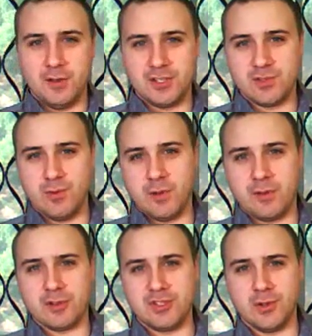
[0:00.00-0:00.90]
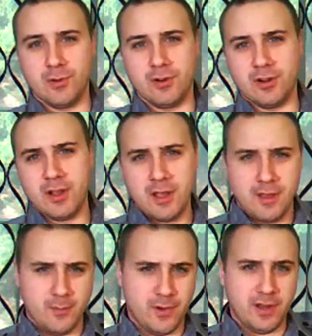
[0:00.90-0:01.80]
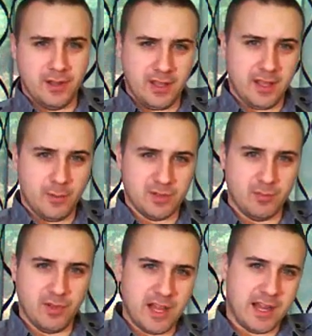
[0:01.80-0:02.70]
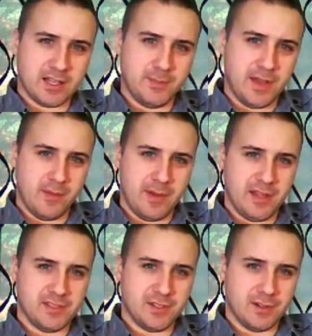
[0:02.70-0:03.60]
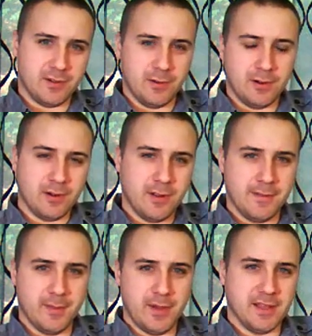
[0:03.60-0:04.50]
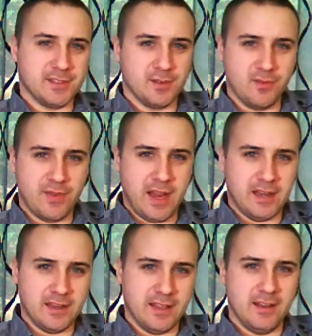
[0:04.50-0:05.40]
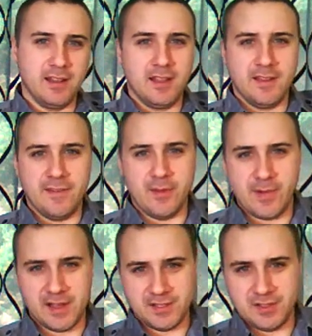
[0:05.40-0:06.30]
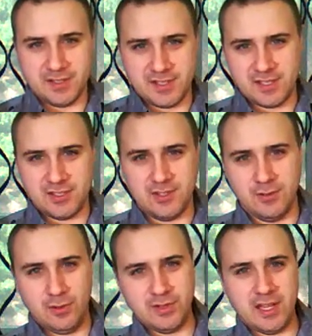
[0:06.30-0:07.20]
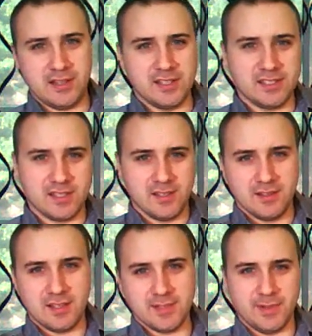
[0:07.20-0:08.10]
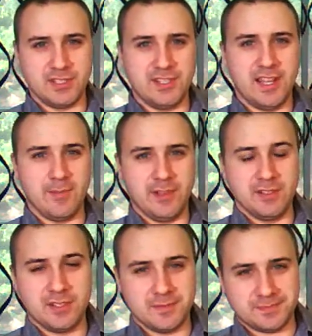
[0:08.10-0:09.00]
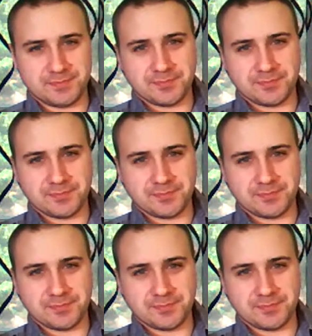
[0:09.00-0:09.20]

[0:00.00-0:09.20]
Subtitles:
you swung with your sword, but it was blocked by the monster, or the monster evaded it. Then the monster does this to you, and you take this much damage.